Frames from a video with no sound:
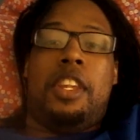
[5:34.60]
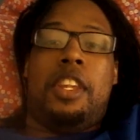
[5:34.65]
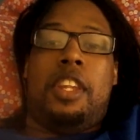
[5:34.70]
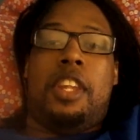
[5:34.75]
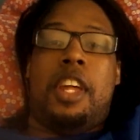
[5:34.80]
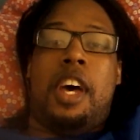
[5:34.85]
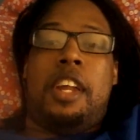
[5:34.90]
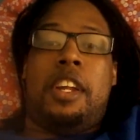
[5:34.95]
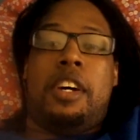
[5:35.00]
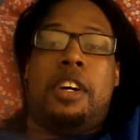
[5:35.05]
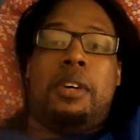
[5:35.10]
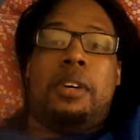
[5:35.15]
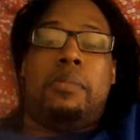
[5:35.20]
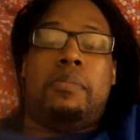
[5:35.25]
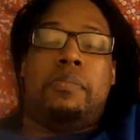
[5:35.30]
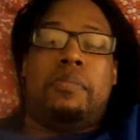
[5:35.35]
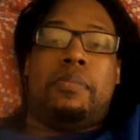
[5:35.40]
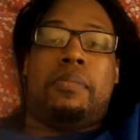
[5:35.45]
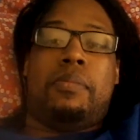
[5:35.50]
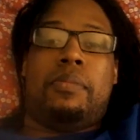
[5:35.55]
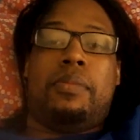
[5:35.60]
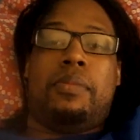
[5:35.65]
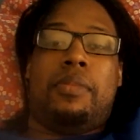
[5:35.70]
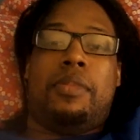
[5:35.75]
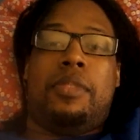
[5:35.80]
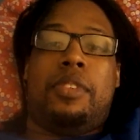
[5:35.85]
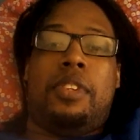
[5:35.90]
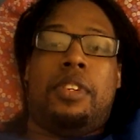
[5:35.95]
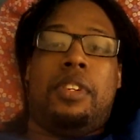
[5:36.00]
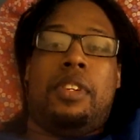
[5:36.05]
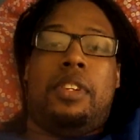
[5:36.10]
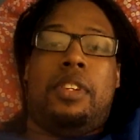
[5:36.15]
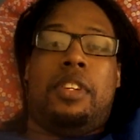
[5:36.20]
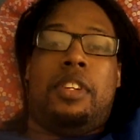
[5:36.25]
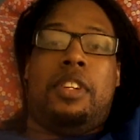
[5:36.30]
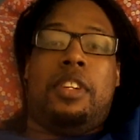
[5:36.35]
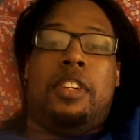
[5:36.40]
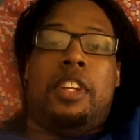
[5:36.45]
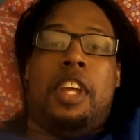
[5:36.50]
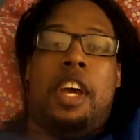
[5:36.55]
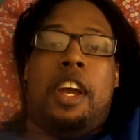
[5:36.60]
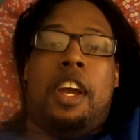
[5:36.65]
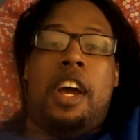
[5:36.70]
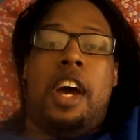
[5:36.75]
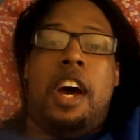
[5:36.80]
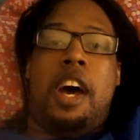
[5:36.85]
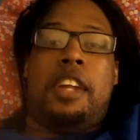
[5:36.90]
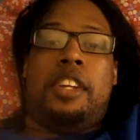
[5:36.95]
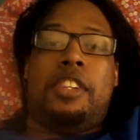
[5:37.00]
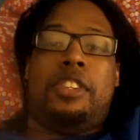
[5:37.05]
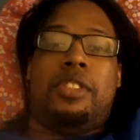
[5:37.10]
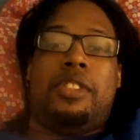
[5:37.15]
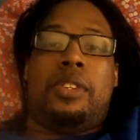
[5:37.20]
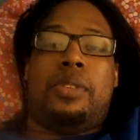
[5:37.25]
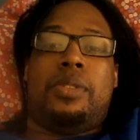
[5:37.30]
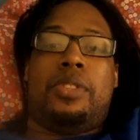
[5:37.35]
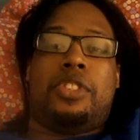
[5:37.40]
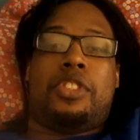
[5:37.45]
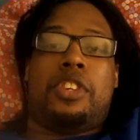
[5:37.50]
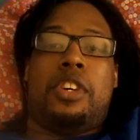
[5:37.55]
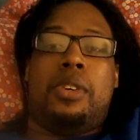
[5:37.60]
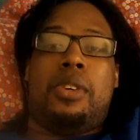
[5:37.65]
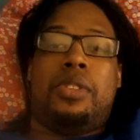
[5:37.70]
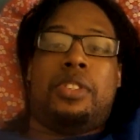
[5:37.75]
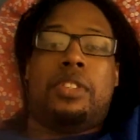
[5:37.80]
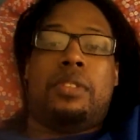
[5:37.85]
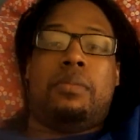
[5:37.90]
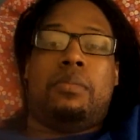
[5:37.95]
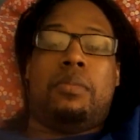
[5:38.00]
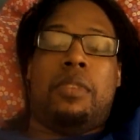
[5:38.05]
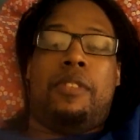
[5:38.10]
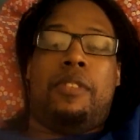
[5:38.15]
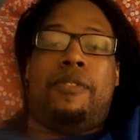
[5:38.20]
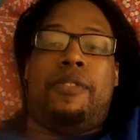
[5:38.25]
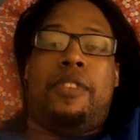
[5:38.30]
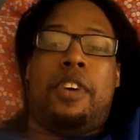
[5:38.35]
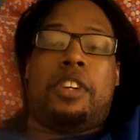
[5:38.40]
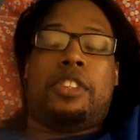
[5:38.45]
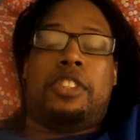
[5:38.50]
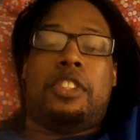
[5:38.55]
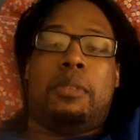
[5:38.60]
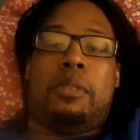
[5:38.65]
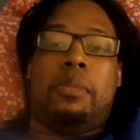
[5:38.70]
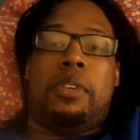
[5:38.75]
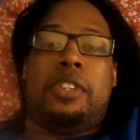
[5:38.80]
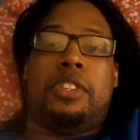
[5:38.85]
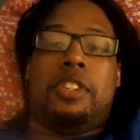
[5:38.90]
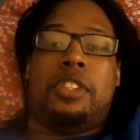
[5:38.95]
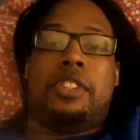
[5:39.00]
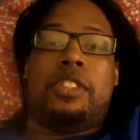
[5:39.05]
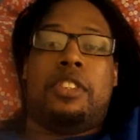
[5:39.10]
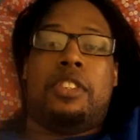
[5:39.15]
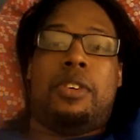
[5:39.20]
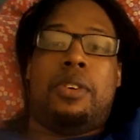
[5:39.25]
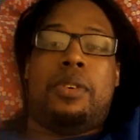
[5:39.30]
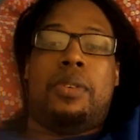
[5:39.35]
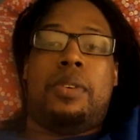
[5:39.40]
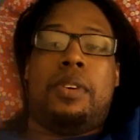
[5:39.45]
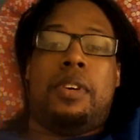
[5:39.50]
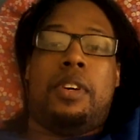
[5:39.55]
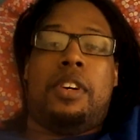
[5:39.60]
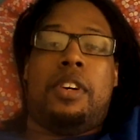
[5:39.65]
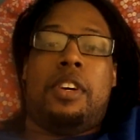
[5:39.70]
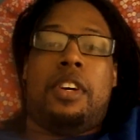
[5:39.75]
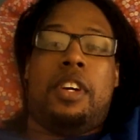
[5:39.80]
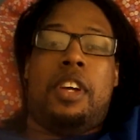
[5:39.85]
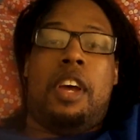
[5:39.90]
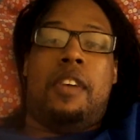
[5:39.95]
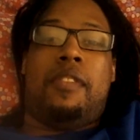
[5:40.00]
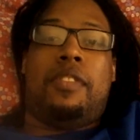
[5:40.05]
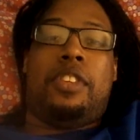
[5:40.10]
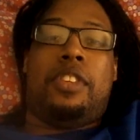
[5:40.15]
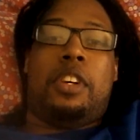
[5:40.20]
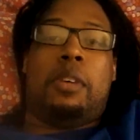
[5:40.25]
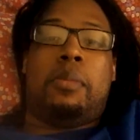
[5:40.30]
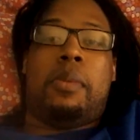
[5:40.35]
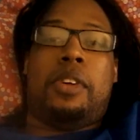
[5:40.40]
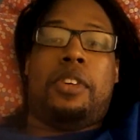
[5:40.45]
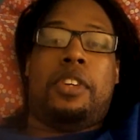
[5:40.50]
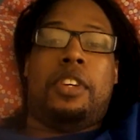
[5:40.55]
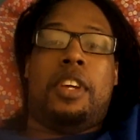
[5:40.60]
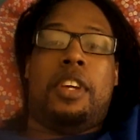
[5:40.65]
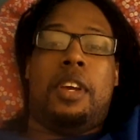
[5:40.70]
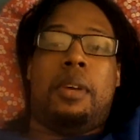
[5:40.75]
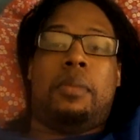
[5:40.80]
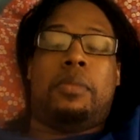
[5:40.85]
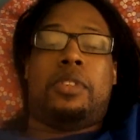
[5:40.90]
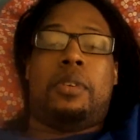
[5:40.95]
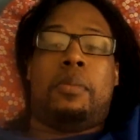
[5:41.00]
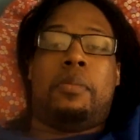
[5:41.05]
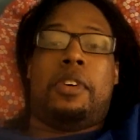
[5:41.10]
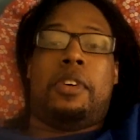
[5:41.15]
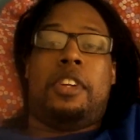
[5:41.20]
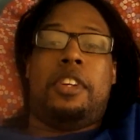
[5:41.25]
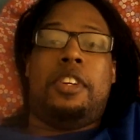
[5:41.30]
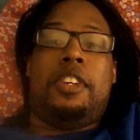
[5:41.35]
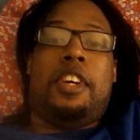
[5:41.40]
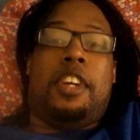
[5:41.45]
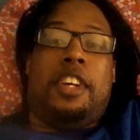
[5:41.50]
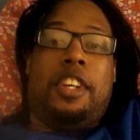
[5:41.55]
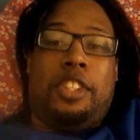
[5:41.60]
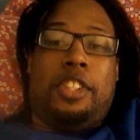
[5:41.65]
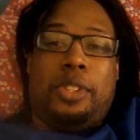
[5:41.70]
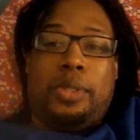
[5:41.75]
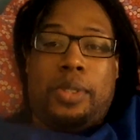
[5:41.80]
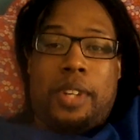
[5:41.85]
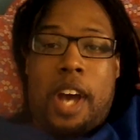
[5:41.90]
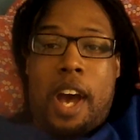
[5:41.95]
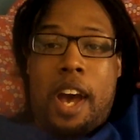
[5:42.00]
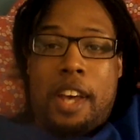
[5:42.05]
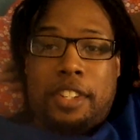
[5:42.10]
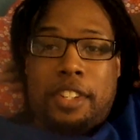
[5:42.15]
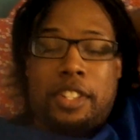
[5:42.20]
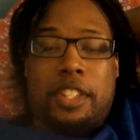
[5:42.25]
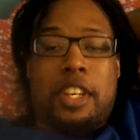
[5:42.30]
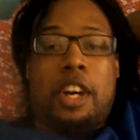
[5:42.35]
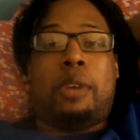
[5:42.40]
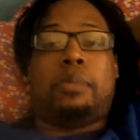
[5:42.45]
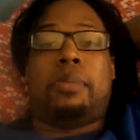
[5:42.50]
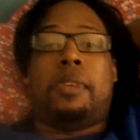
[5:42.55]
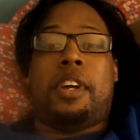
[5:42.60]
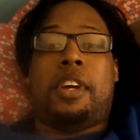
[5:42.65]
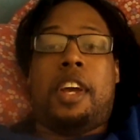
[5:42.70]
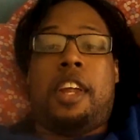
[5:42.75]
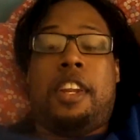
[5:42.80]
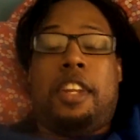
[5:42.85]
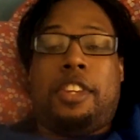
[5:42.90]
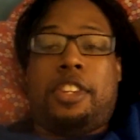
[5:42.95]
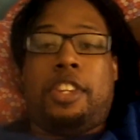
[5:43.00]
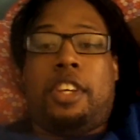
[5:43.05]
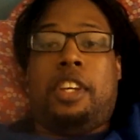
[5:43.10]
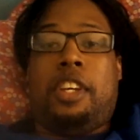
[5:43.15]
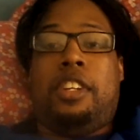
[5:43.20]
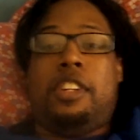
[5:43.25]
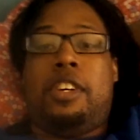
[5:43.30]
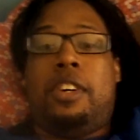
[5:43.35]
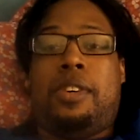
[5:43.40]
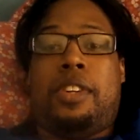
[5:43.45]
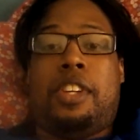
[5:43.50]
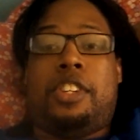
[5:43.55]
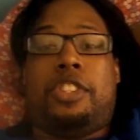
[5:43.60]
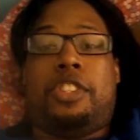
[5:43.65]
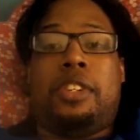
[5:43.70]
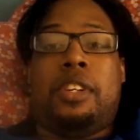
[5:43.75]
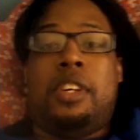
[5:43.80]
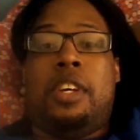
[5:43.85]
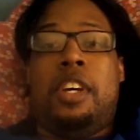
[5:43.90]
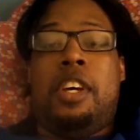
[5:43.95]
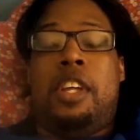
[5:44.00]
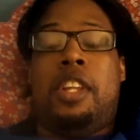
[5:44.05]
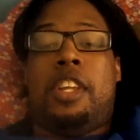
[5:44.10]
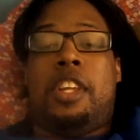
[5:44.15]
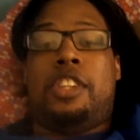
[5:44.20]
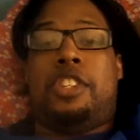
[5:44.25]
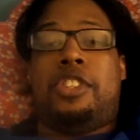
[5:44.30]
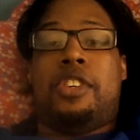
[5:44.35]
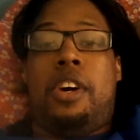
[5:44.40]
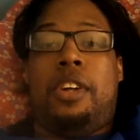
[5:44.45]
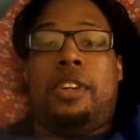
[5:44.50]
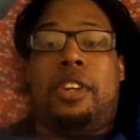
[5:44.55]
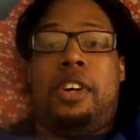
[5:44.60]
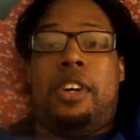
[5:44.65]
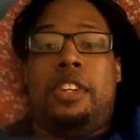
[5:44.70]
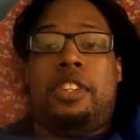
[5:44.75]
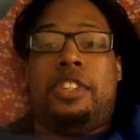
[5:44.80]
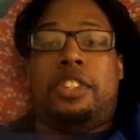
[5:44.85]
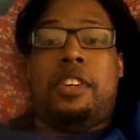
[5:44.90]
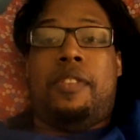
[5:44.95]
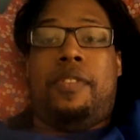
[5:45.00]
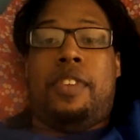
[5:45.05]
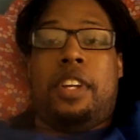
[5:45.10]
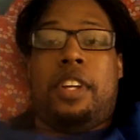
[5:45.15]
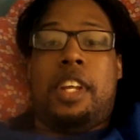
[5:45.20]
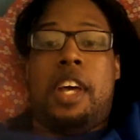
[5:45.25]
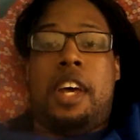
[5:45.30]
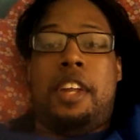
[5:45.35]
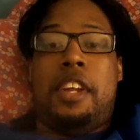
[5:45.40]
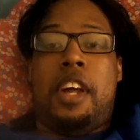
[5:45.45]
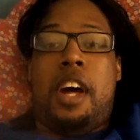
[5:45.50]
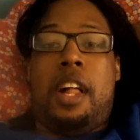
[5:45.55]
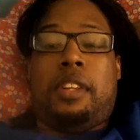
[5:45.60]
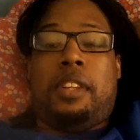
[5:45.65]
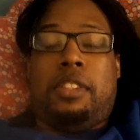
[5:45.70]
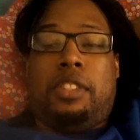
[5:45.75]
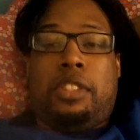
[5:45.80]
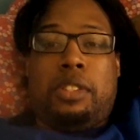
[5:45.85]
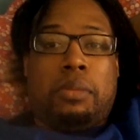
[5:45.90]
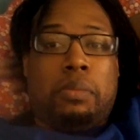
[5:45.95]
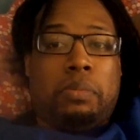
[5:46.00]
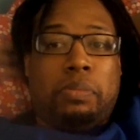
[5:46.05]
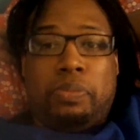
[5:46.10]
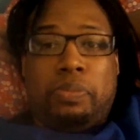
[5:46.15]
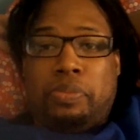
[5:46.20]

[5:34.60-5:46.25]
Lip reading: that guy that just goes and fucks up because he doesn't know everything about the game. So I'm gonna need you guys' help. Like anything that y'all learn and stuff like that, knowledge,